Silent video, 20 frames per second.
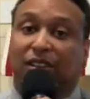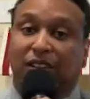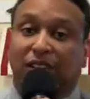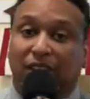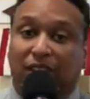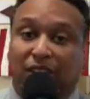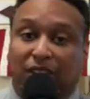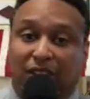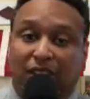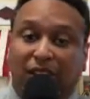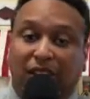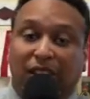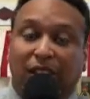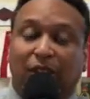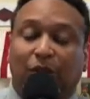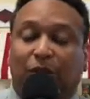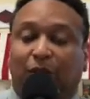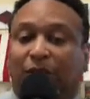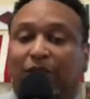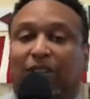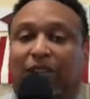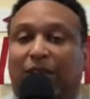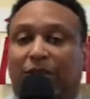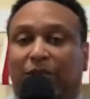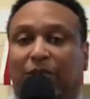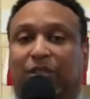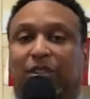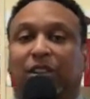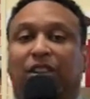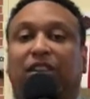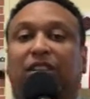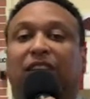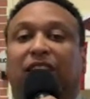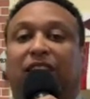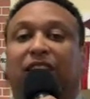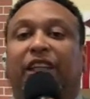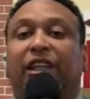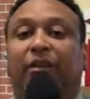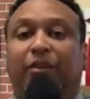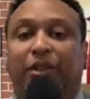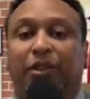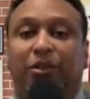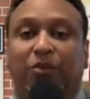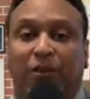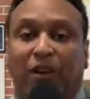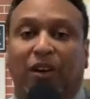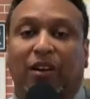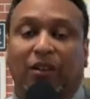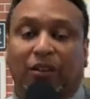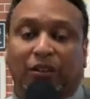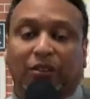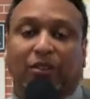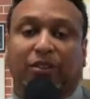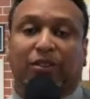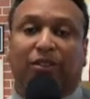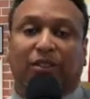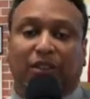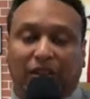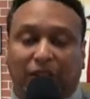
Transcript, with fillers: the clearer you are